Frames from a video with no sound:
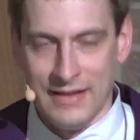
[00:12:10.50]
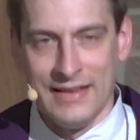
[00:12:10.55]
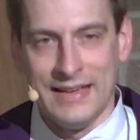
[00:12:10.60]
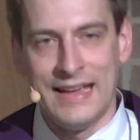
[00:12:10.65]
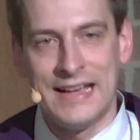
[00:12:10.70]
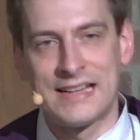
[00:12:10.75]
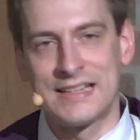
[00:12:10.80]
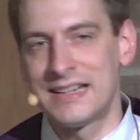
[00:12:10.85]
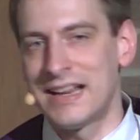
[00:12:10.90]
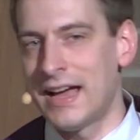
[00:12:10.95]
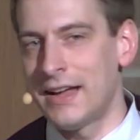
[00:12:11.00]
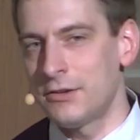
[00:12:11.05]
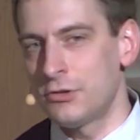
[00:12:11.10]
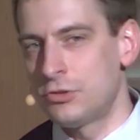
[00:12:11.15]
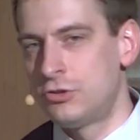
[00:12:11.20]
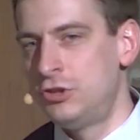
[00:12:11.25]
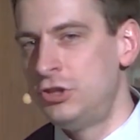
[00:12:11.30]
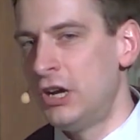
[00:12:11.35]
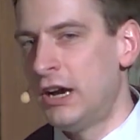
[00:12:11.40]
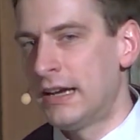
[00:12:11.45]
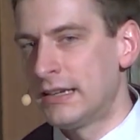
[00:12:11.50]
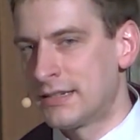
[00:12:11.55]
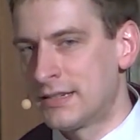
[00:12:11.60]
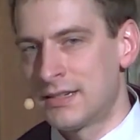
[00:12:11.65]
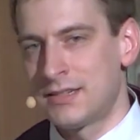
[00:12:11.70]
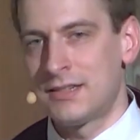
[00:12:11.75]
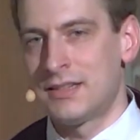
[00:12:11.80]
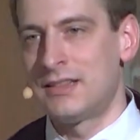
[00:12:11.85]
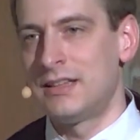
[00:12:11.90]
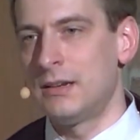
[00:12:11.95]
It's not
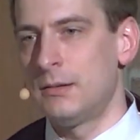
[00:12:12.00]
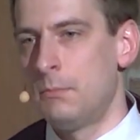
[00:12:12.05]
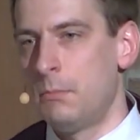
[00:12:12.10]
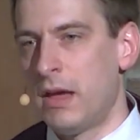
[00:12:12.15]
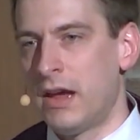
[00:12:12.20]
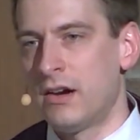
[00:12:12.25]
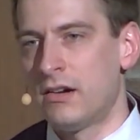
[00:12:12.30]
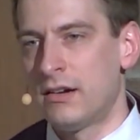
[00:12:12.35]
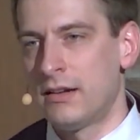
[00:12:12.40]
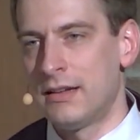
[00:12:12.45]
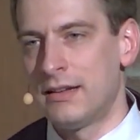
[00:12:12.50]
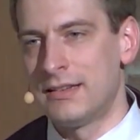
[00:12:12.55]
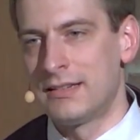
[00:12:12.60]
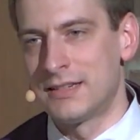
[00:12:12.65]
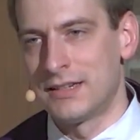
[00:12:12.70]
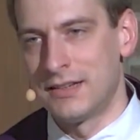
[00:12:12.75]
just that Mary is